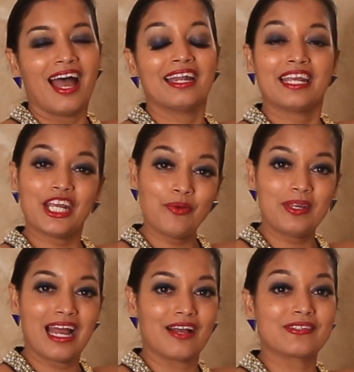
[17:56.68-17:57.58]
And here
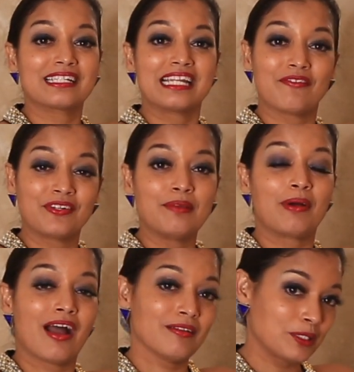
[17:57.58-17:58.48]
we have Stephanie
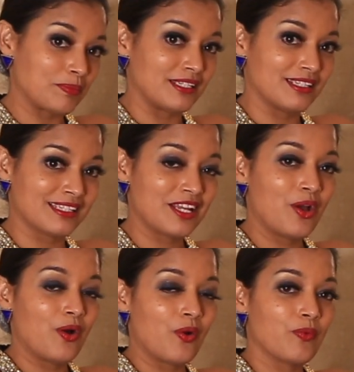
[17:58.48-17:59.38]
Pyle's piece,
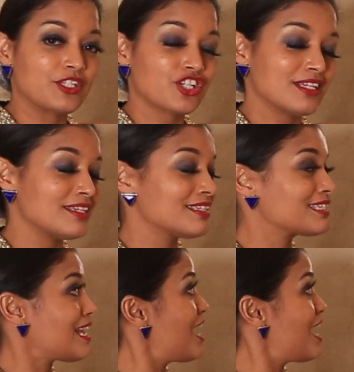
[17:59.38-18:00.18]
which is